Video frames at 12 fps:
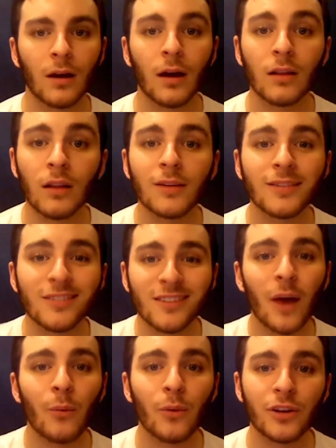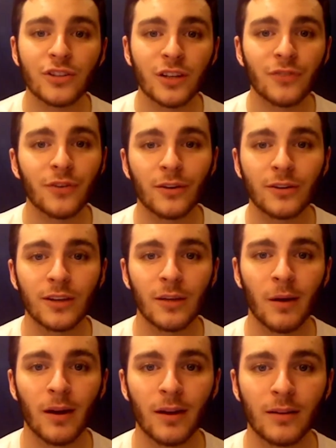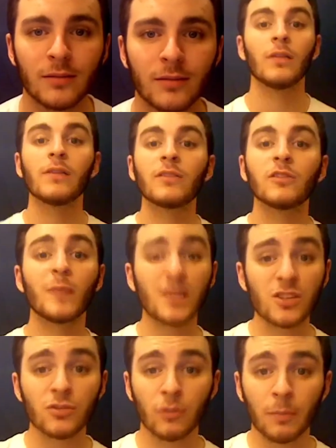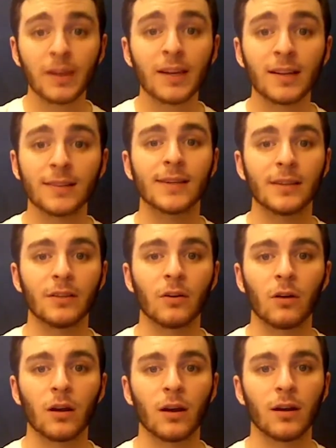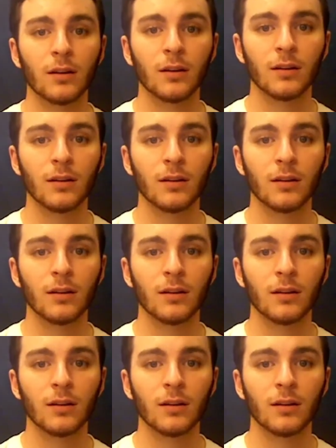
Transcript: Allah does not wish difficulty upon us. This is mentioned repeatedly in the Quran.